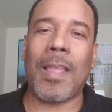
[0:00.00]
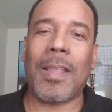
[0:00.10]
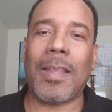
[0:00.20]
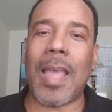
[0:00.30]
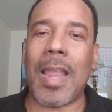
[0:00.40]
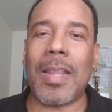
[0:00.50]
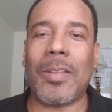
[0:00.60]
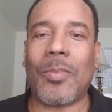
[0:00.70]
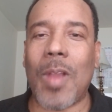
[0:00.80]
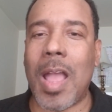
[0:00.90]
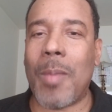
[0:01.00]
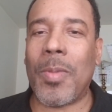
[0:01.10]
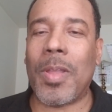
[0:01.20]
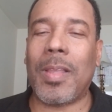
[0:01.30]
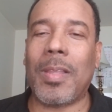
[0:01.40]
a lot of
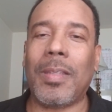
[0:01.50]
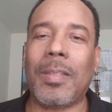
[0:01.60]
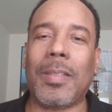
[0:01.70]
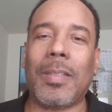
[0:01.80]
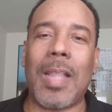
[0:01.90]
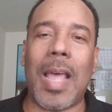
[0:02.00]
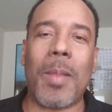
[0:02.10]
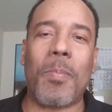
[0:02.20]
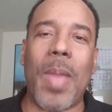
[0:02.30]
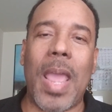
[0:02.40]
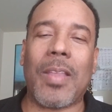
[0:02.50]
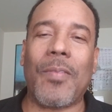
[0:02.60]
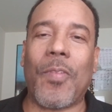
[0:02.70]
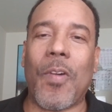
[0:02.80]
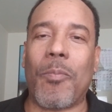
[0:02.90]
drama, a lot of back
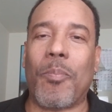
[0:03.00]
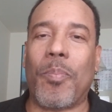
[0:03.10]
and forth